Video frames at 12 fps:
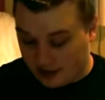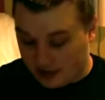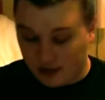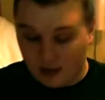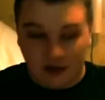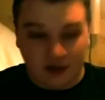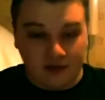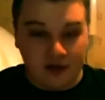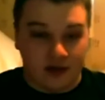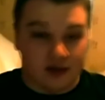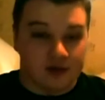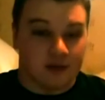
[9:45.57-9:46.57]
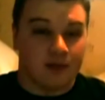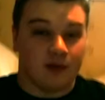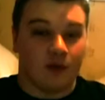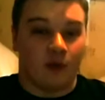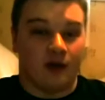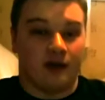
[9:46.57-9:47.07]
So a lot of you guys might be
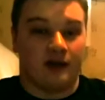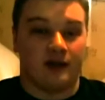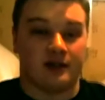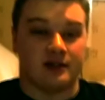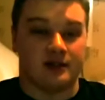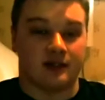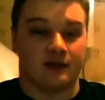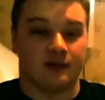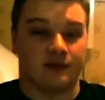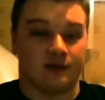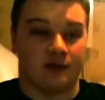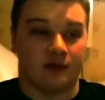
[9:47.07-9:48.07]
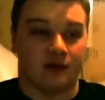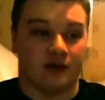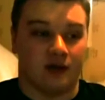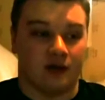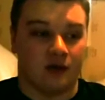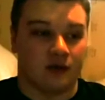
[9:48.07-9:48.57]
aware that there's this kind of
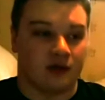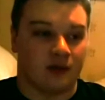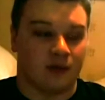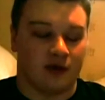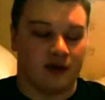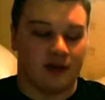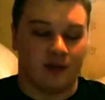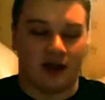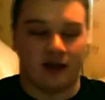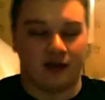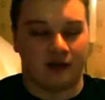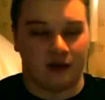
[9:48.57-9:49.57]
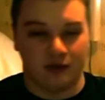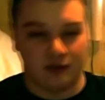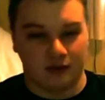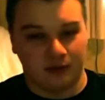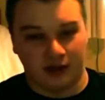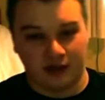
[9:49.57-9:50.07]
whole copyright thing. We had the
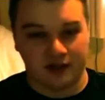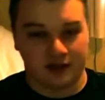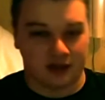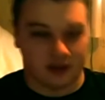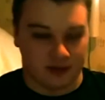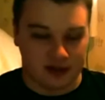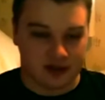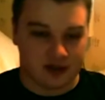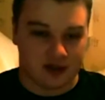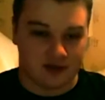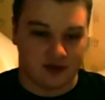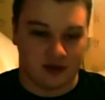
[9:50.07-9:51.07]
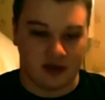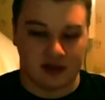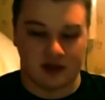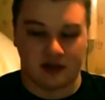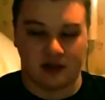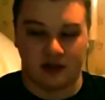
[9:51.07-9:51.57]
Google Plus comment stuff,
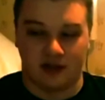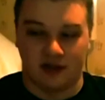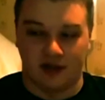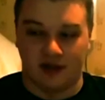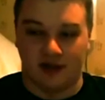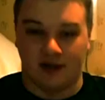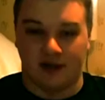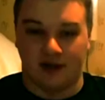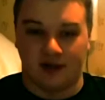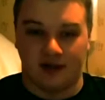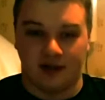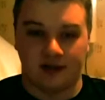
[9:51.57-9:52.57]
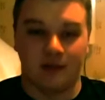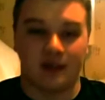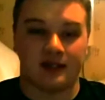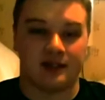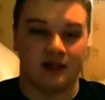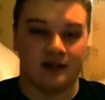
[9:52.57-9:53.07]
which has
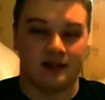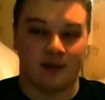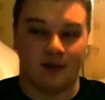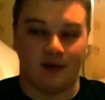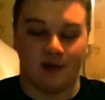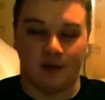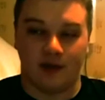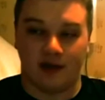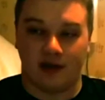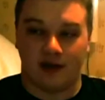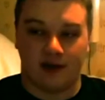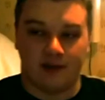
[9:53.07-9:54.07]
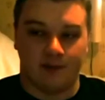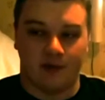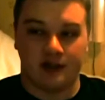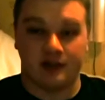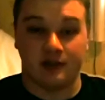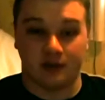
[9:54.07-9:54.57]
messed things up a little bit.
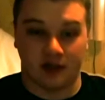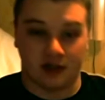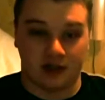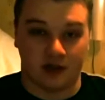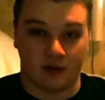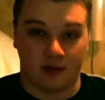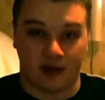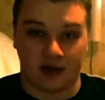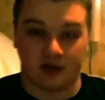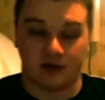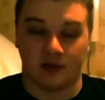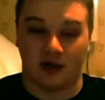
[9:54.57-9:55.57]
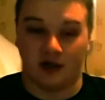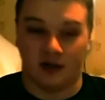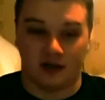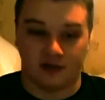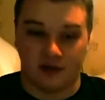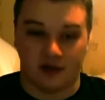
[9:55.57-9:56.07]
I still can't comment back to a
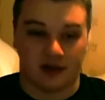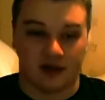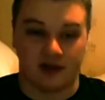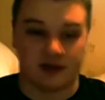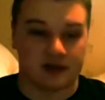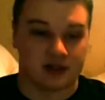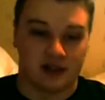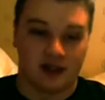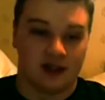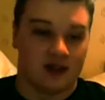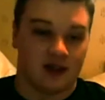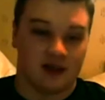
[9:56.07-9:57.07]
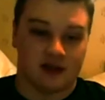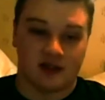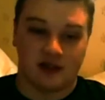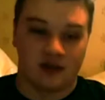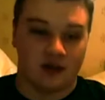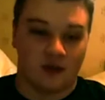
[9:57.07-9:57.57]
lot of you guys. There's
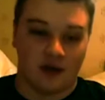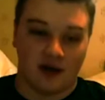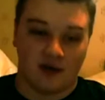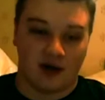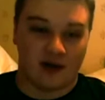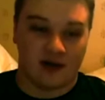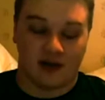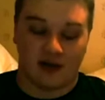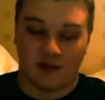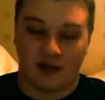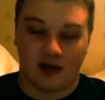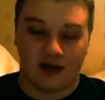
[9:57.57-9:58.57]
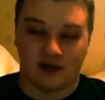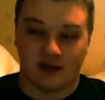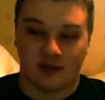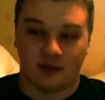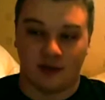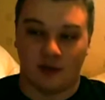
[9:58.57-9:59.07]
just no way around it at the minute. There's
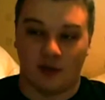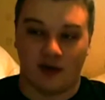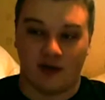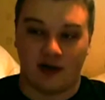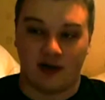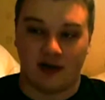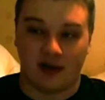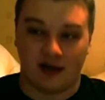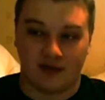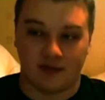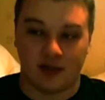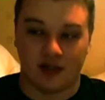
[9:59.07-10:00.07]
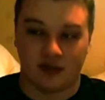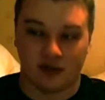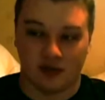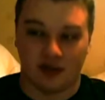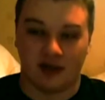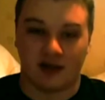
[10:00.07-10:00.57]
no proper way around it. They have been
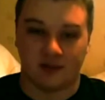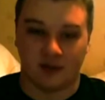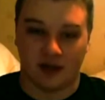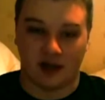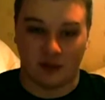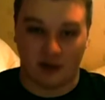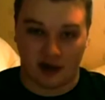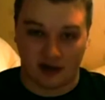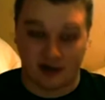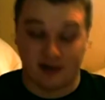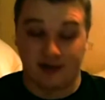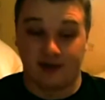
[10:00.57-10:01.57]
sorting it, has been getting better.